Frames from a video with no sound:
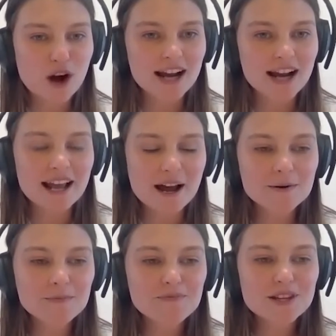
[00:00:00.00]
right
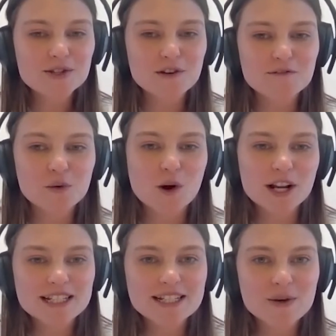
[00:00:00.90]
now. So if you're
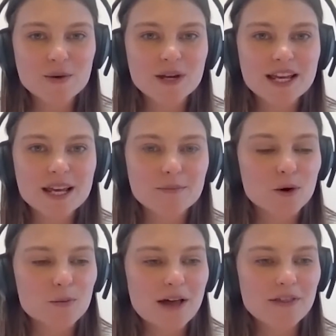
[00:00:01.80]
wanting to hear more
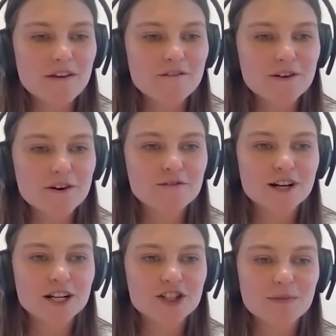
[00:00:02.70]
about that, feel
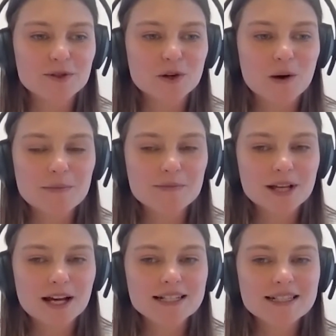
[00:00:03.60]
free to jump to our
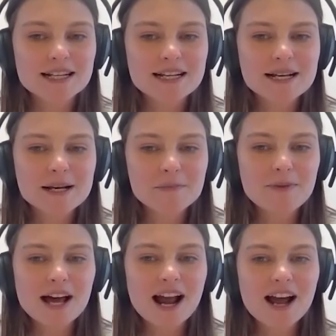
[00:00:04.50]
website.
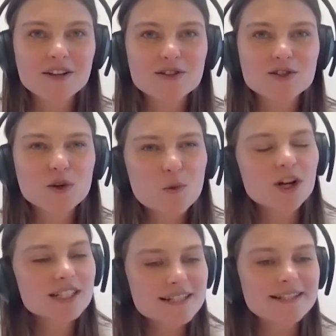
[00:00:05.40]
But I sort of
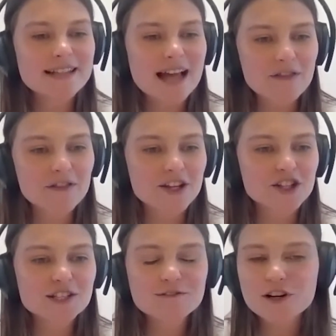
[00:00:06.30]
wanted to start there
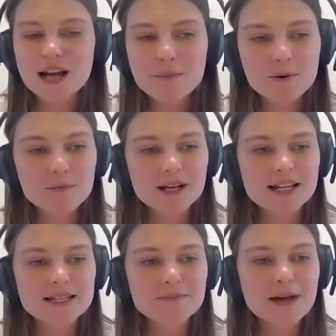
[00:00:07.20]
just for a couple
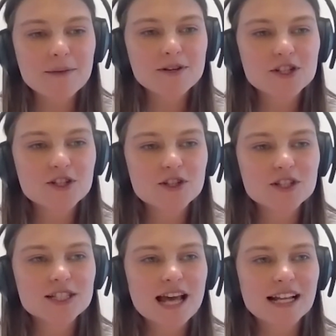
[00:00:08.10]
minutes. Maybe just
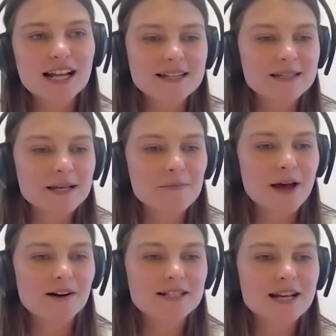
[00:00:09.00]
tell us
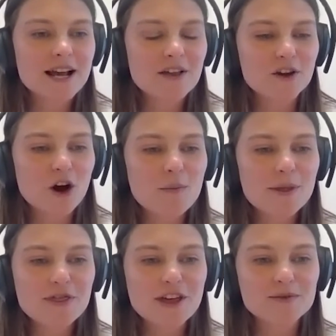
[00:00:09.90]
about the
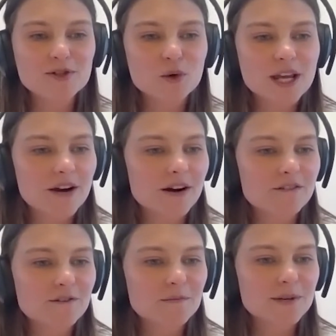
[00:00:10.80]
common themes you're hearing
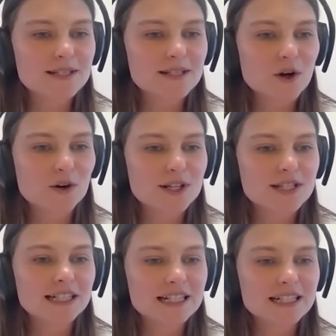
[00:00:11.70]
from business owners
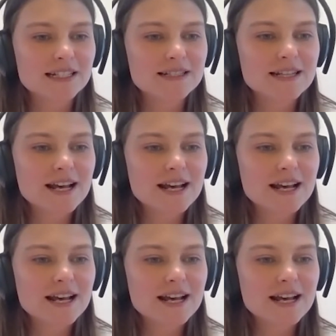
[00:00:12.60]
and leaders,